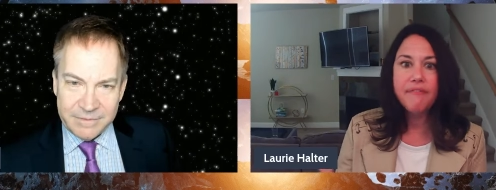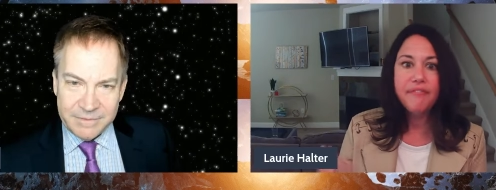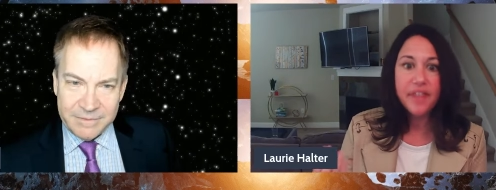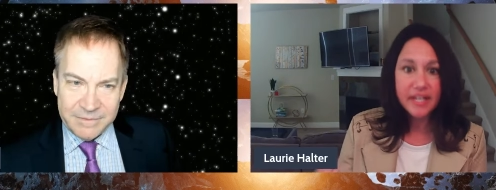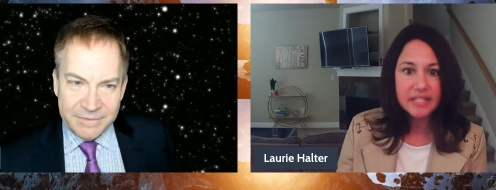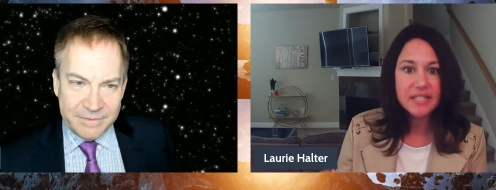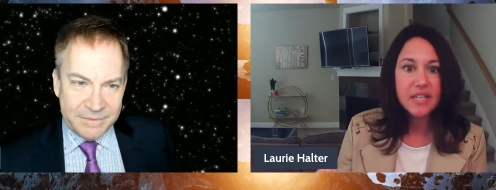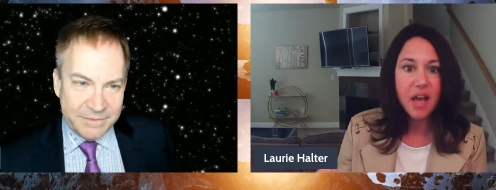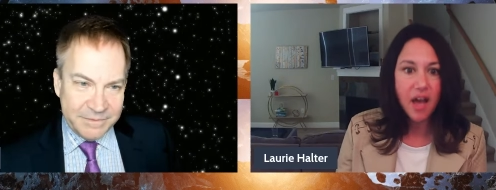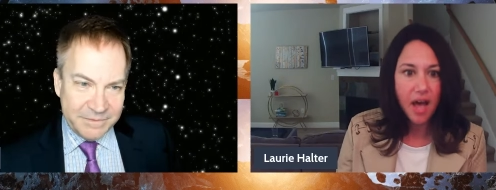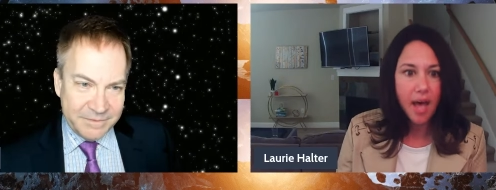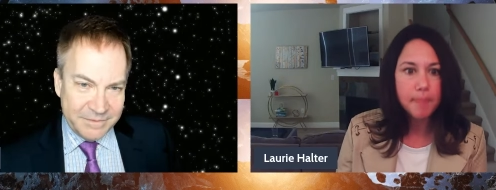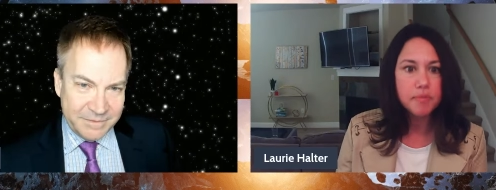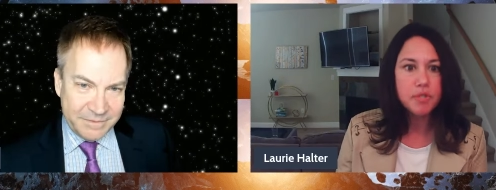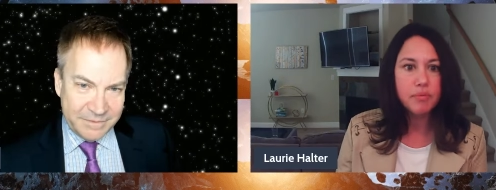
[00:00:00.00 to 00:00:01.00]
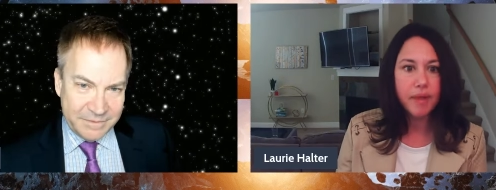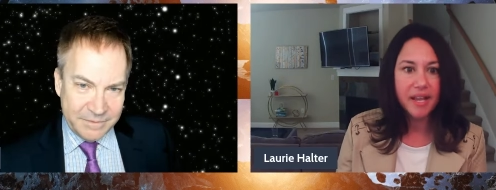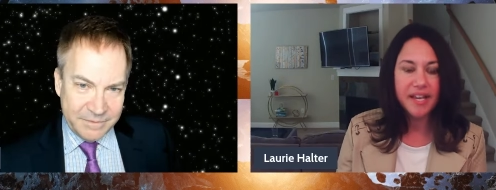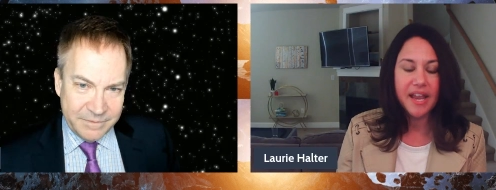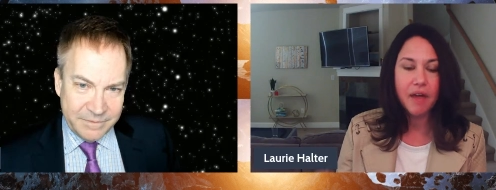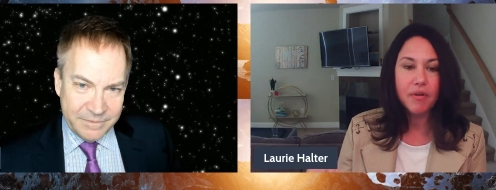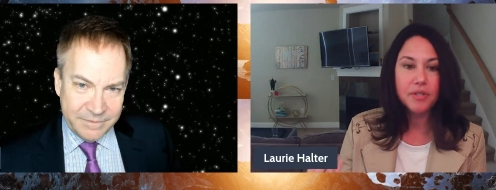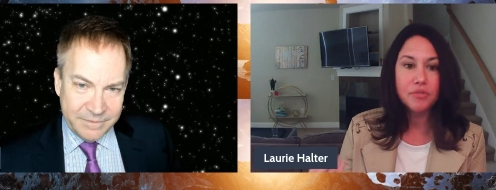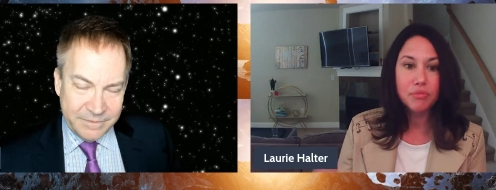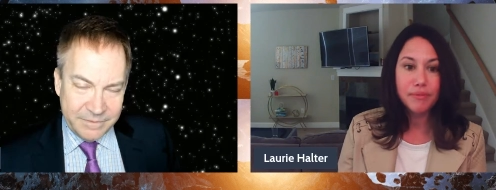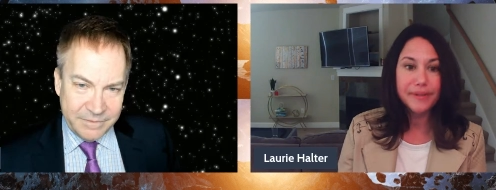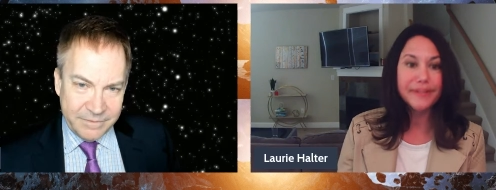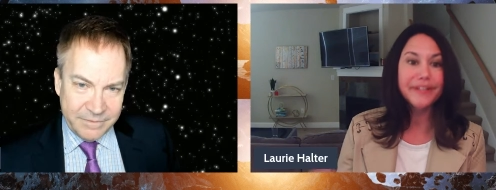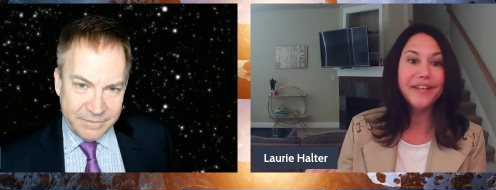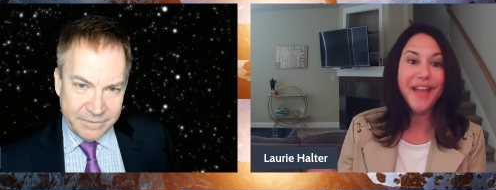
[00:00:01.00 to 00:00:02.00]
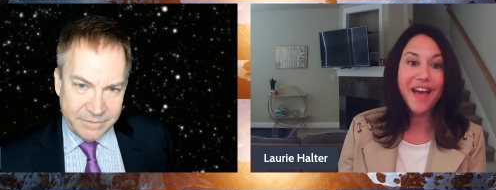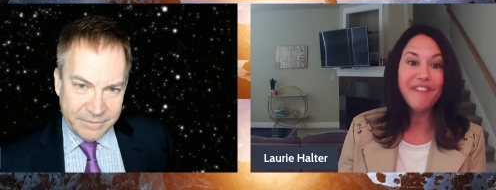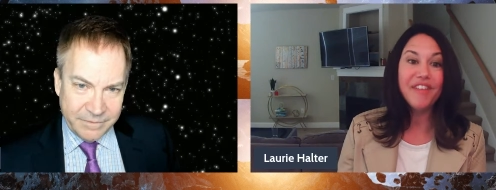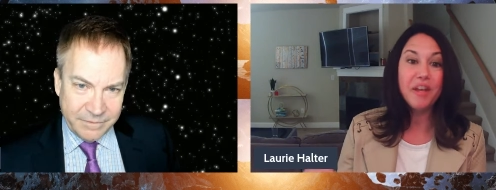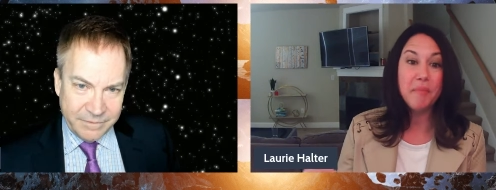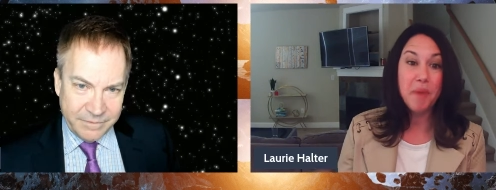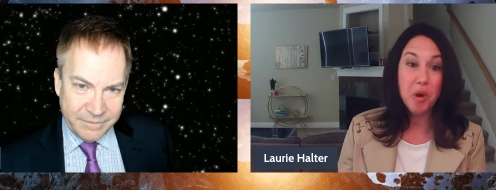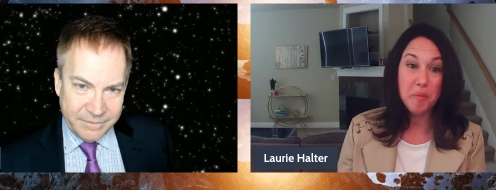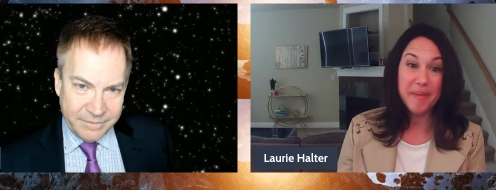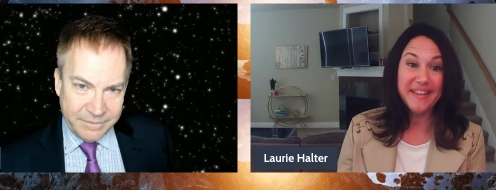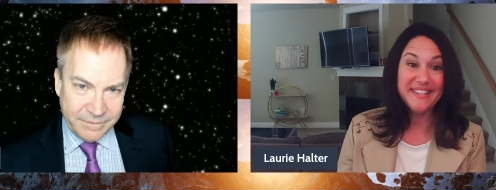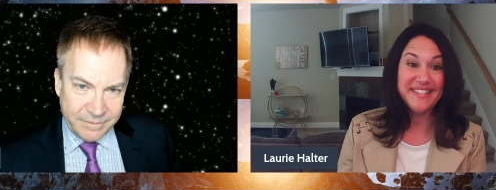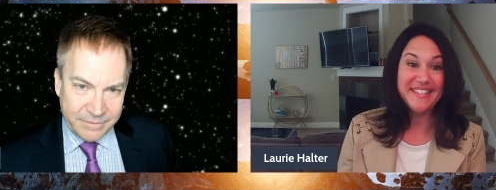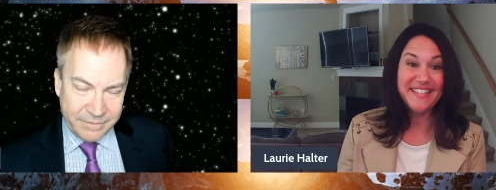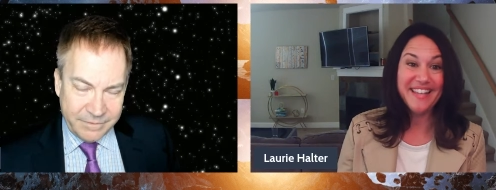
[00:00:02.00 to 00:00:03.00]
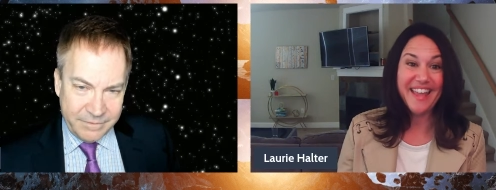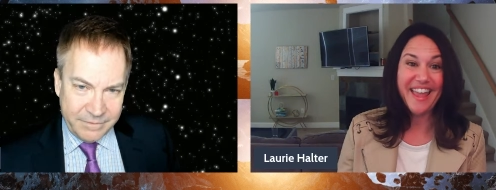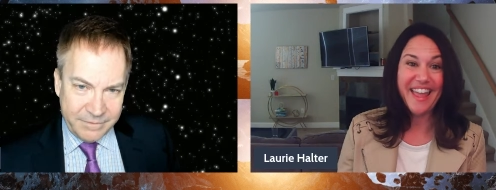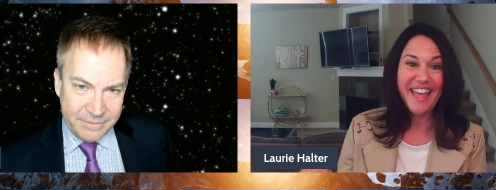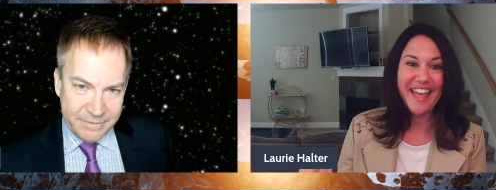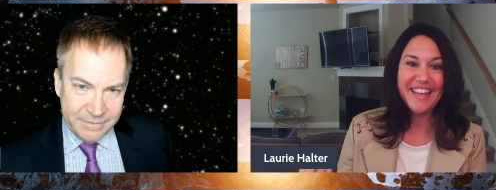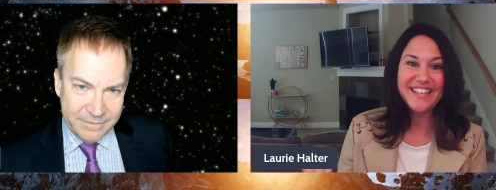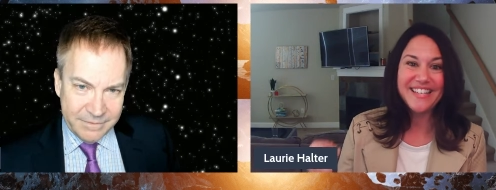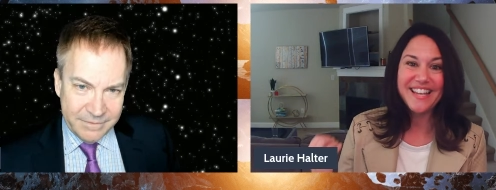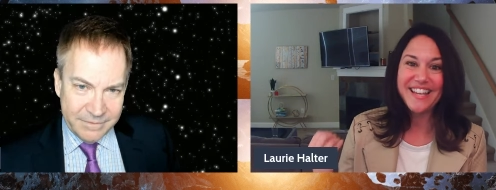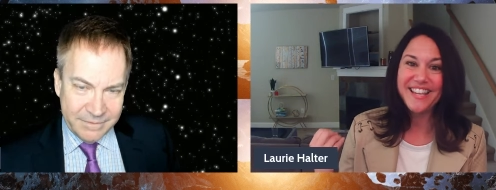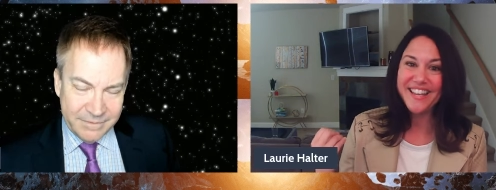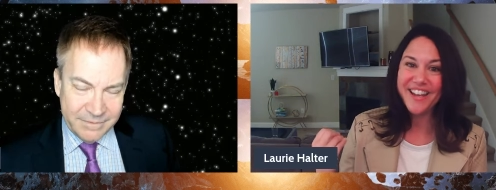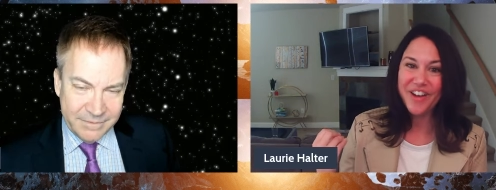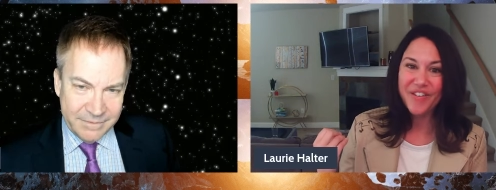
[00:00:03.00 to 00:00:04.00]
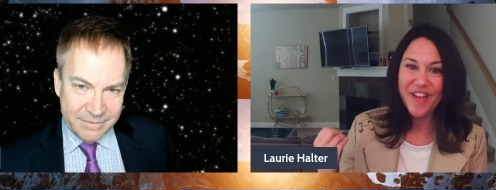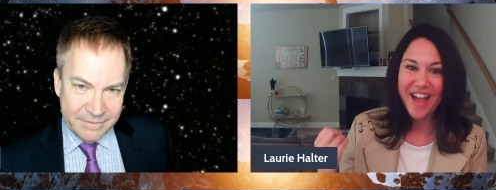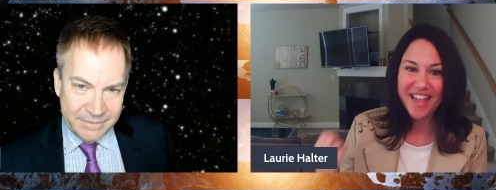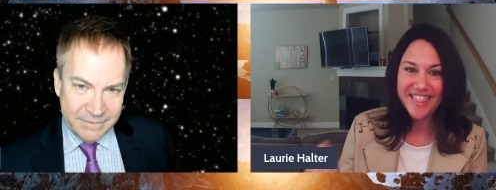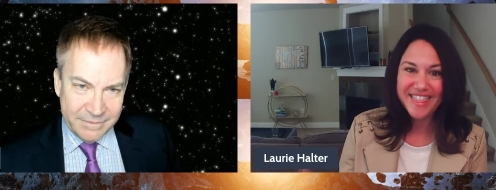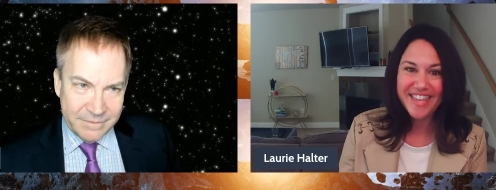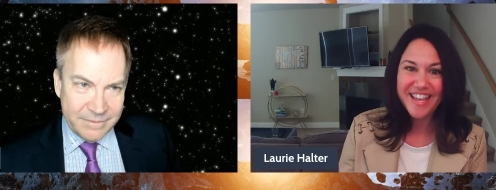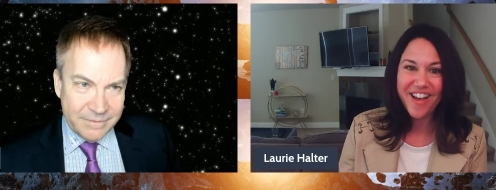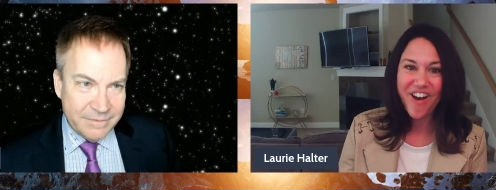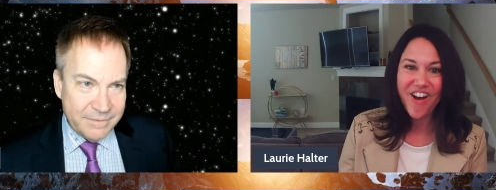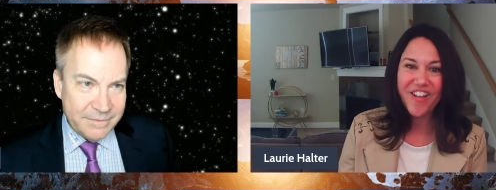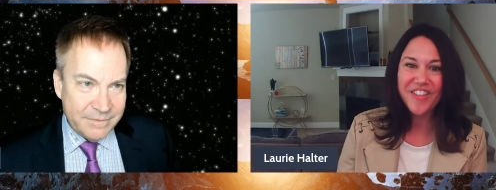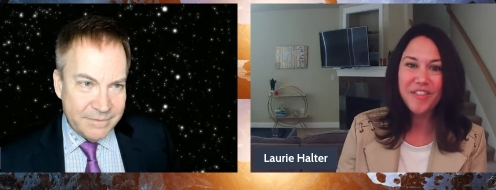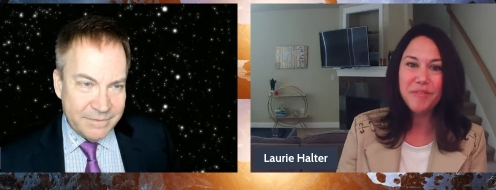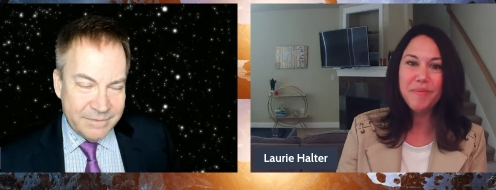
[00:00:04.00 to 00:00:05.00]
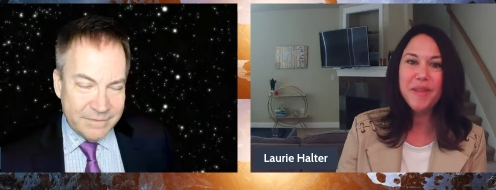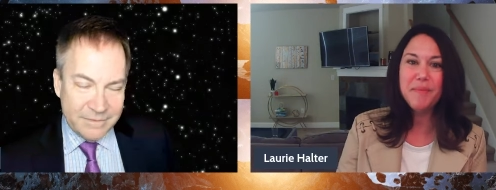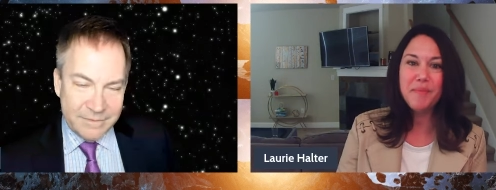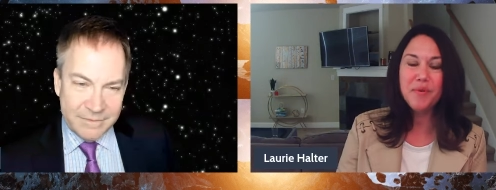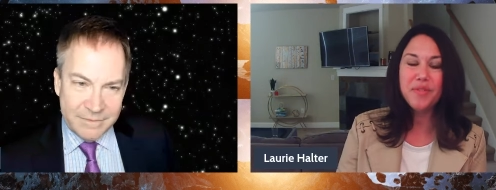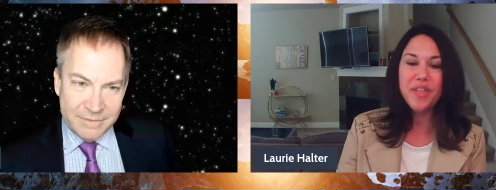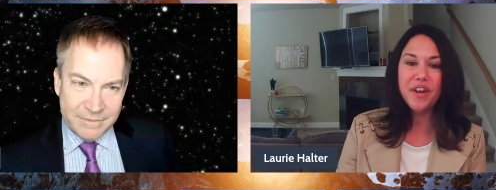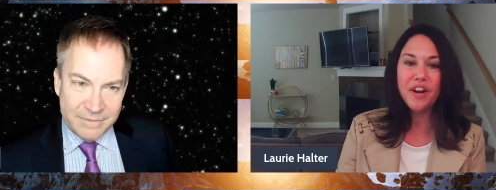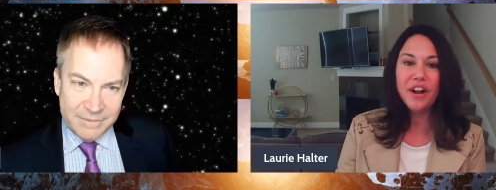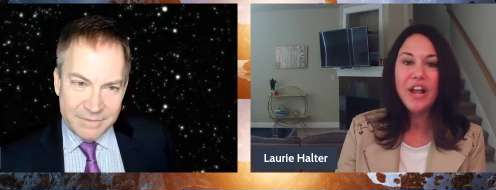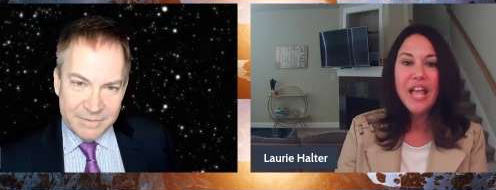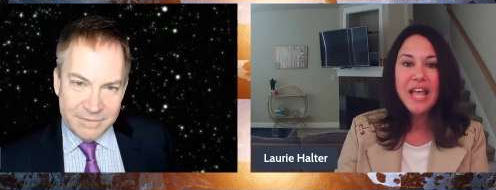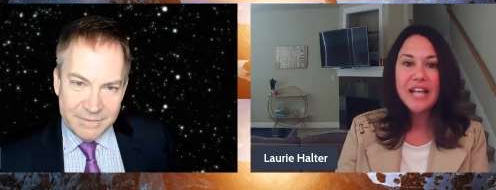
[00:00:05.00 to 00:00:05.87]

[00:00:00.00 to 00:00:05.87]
Speaker 1: Fixed ops right now is really having a moment. And, you know, I think all of the people that are